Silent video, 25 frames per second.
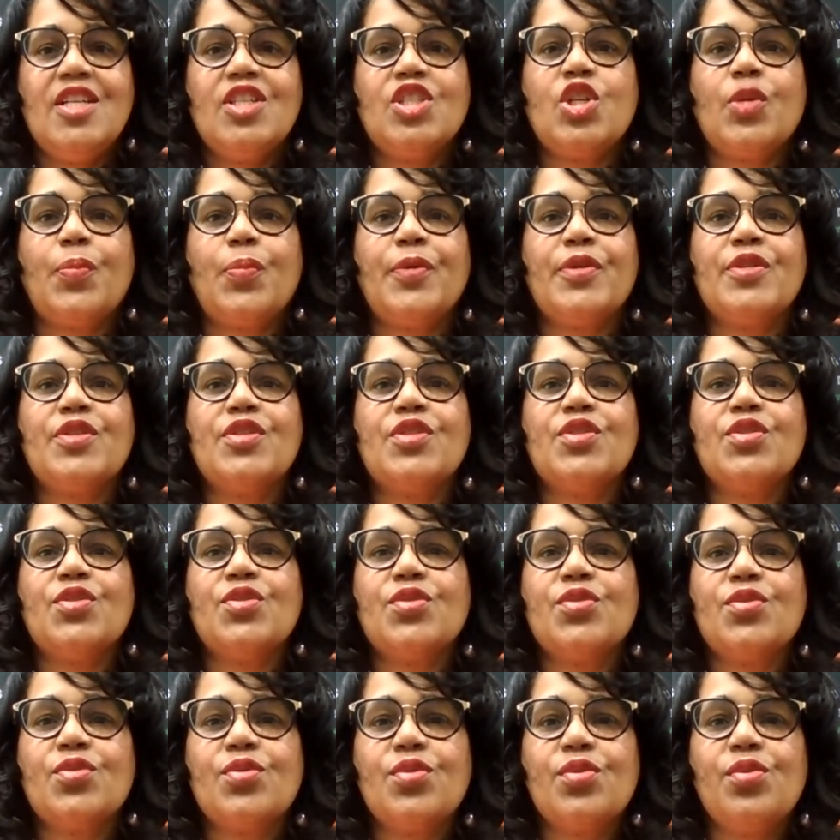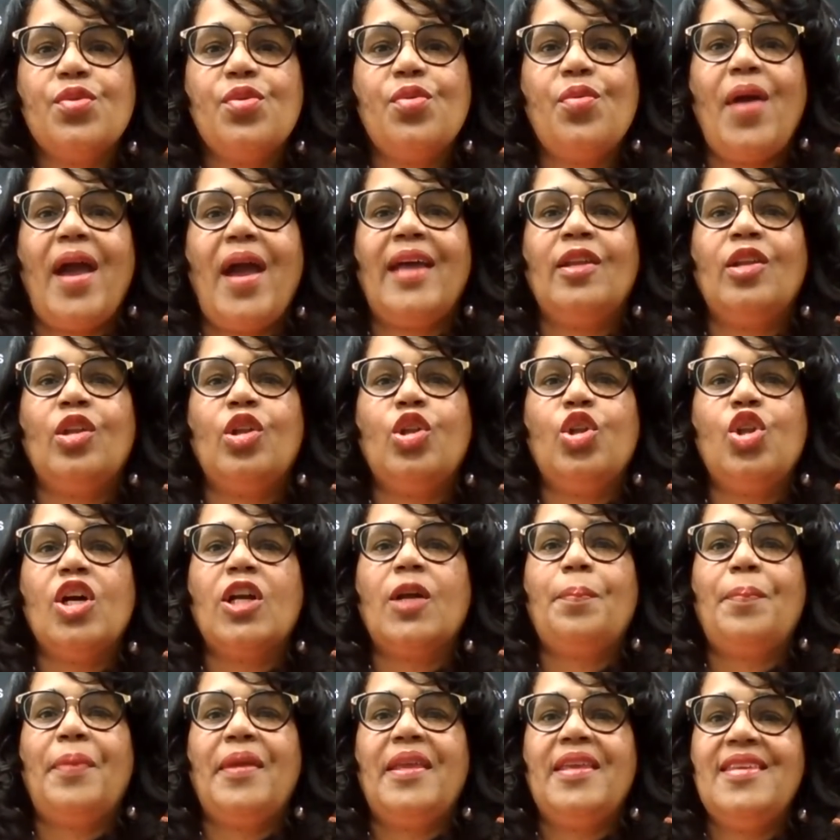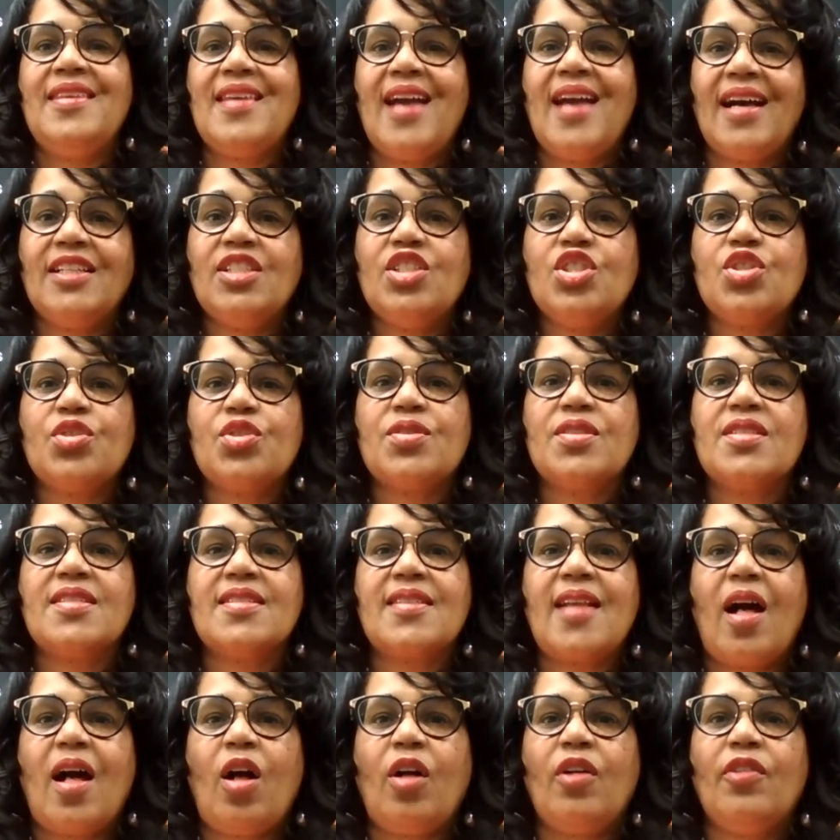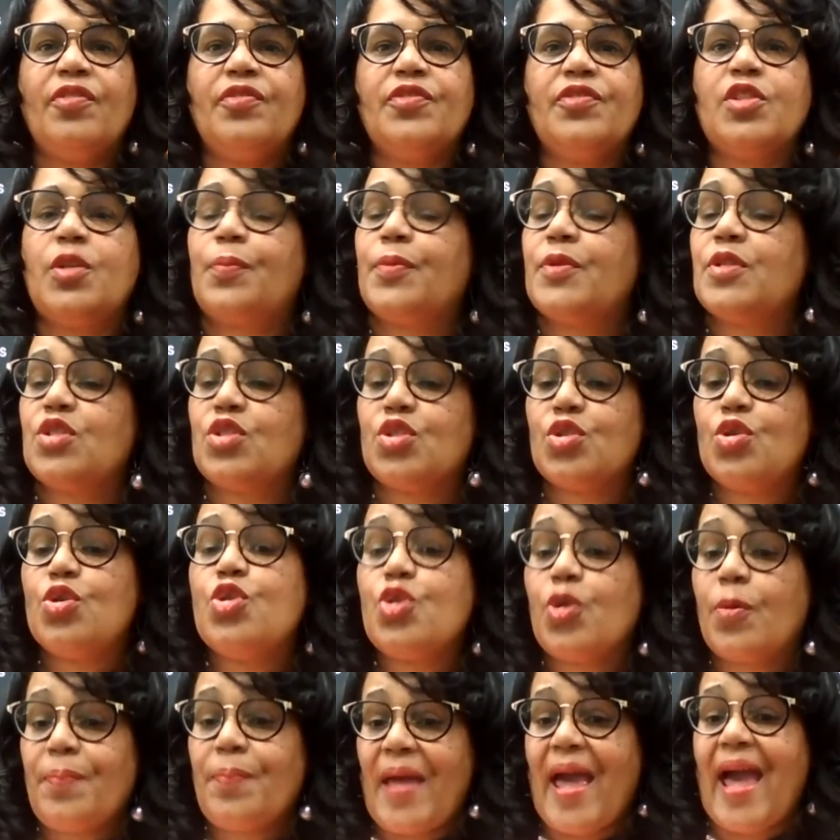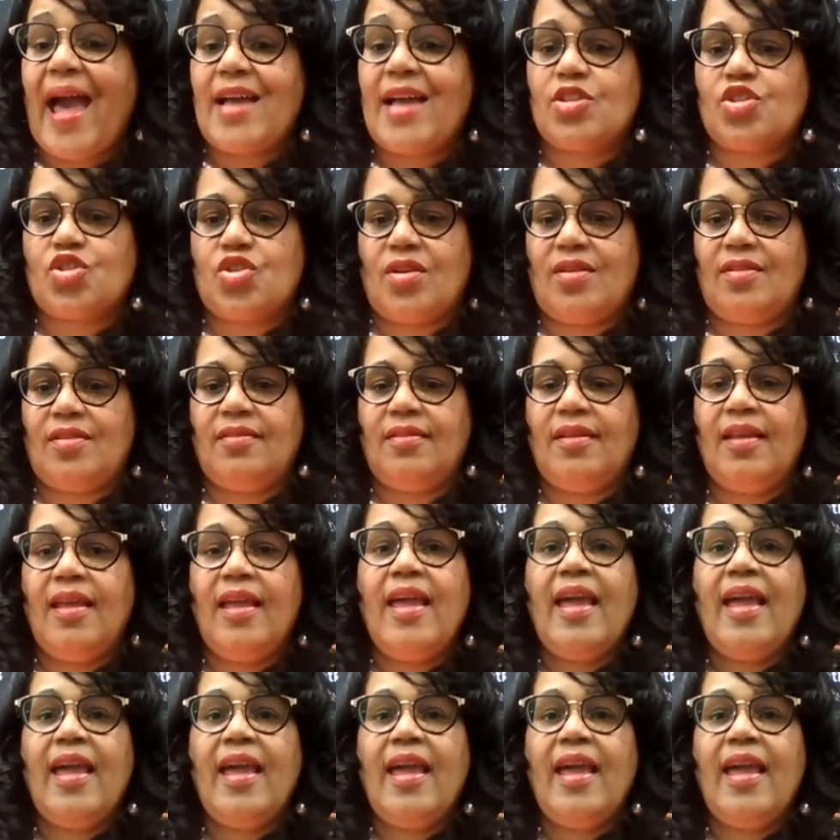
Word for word: to pursue and look beyond yourself, to pursue your passion